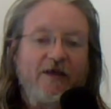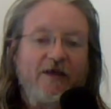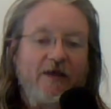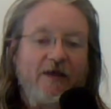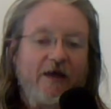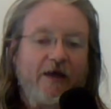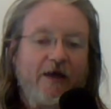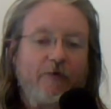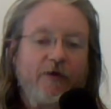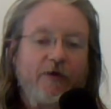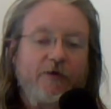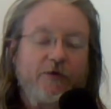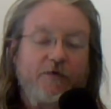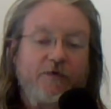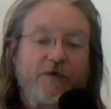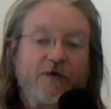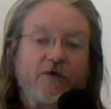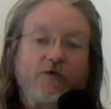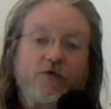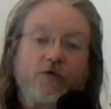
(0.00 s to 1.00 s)
how air
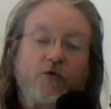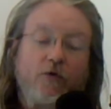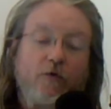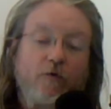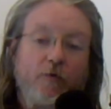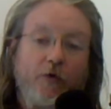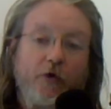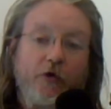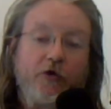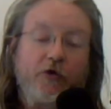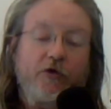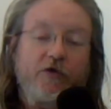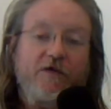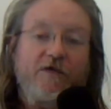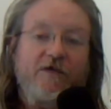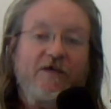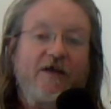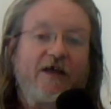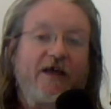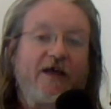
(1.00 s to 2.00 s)
traffic control
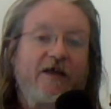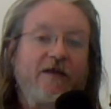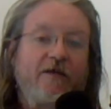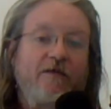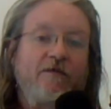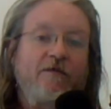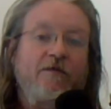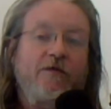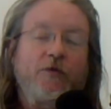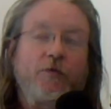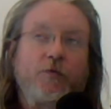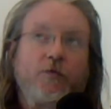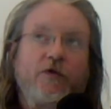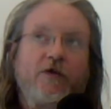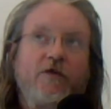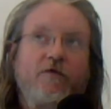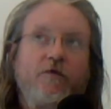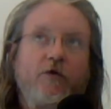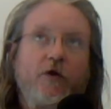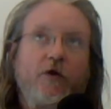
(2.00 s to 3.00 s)
works, and
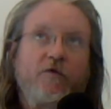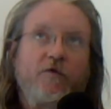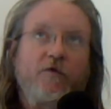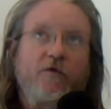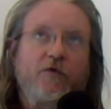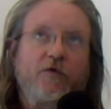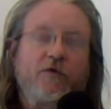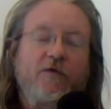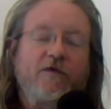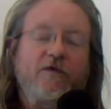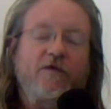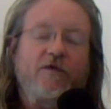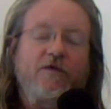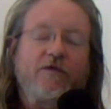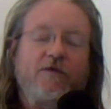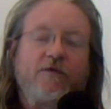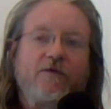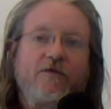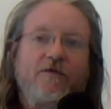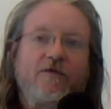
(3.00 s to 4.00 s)
we've covered
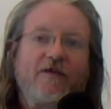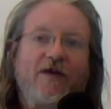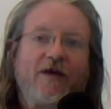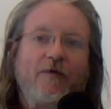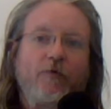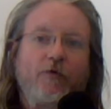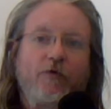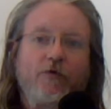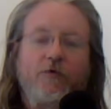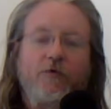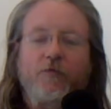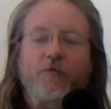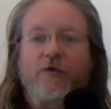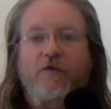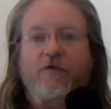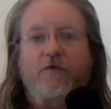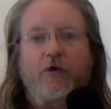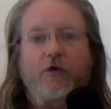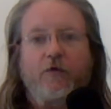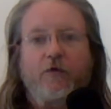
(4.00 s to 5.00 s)
tower,
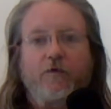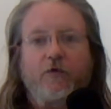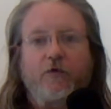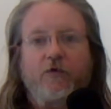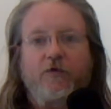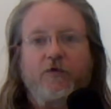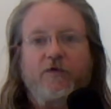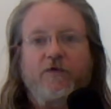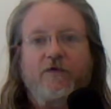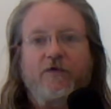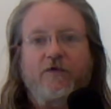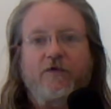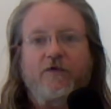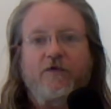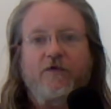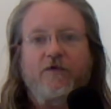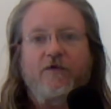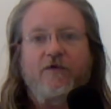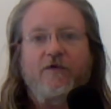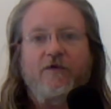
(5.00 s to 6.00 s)
we've covered
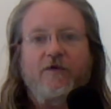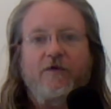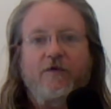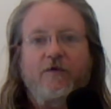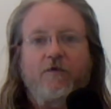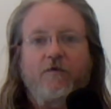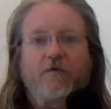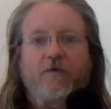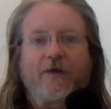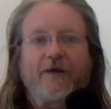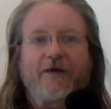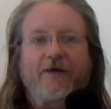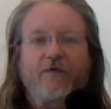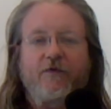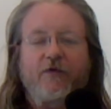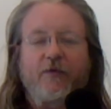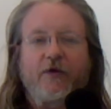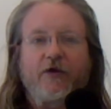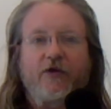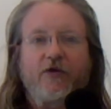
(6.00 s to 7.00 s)
flight
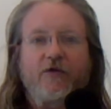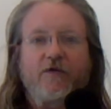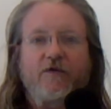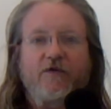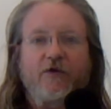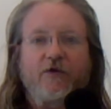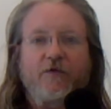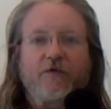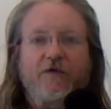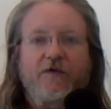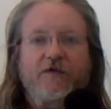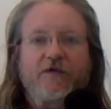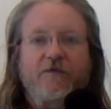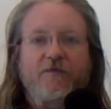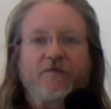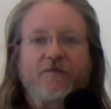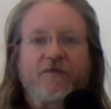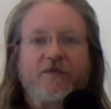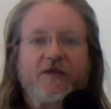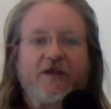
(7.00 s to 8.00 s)
information service,
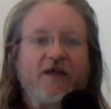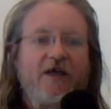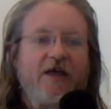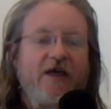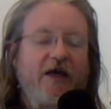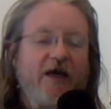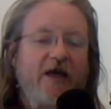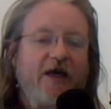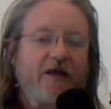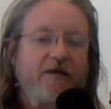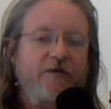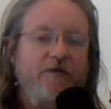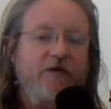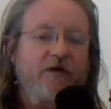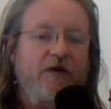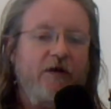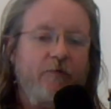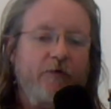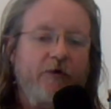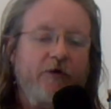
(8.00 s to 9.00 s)
and
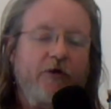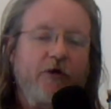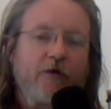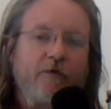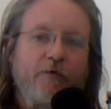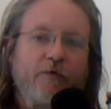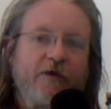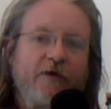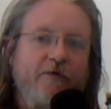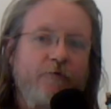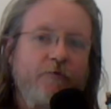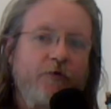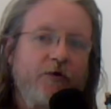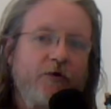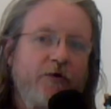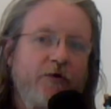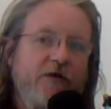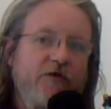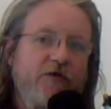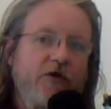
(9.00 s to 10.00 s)
today we're
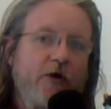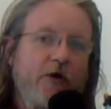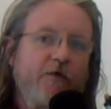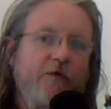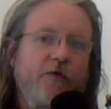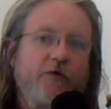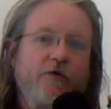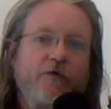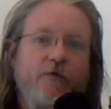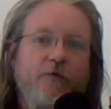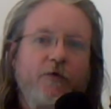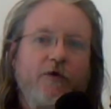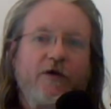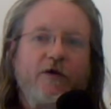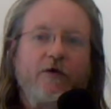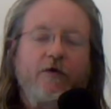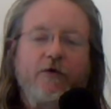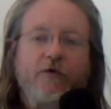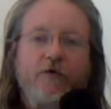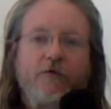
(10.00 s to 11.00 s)
going to cover the
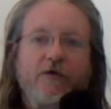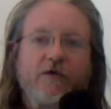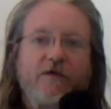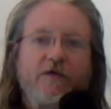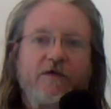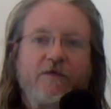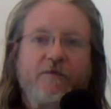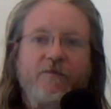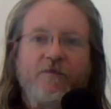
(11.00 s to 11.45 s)
radar units